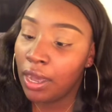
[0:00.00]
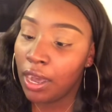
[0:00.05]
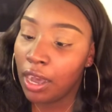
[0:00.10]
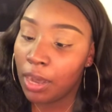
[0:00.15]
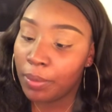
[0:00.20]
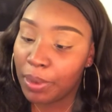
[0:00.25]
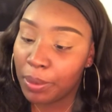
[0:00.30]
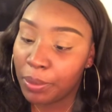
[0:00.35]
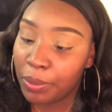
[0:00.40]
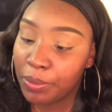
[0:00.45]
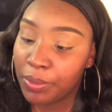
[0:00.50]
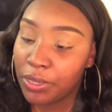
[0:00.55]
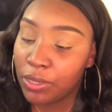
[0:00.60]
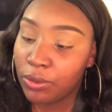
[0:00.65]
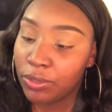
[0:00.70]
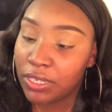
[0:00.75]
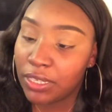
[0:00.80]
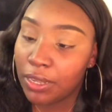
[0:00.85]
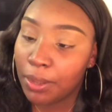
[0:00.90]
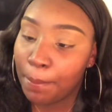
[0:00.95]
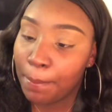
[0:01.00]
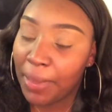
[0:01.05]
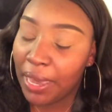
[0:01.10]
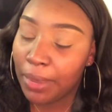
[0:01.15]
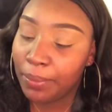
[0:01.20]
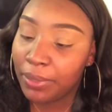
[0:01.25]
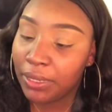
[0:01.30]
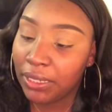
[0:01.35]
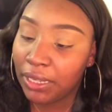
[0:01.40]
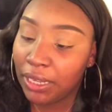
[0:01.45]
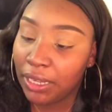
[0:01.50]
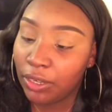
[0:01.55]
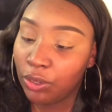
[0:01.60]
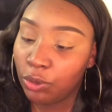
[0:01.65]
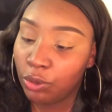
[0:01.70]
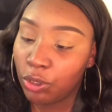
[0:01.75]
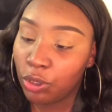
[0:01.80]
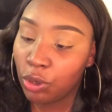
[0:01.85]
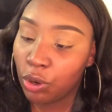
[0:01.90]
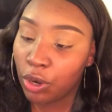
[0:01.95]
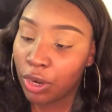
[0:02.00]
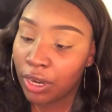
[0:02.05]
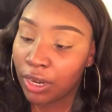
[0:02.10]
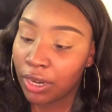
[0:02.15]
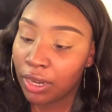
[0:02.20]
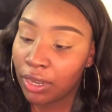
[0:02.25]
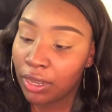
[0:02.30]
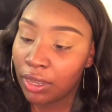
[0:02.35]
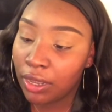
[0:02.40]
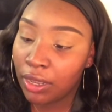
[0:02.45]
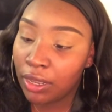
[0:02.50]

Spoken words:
I'm gonna be using the Maybelline New York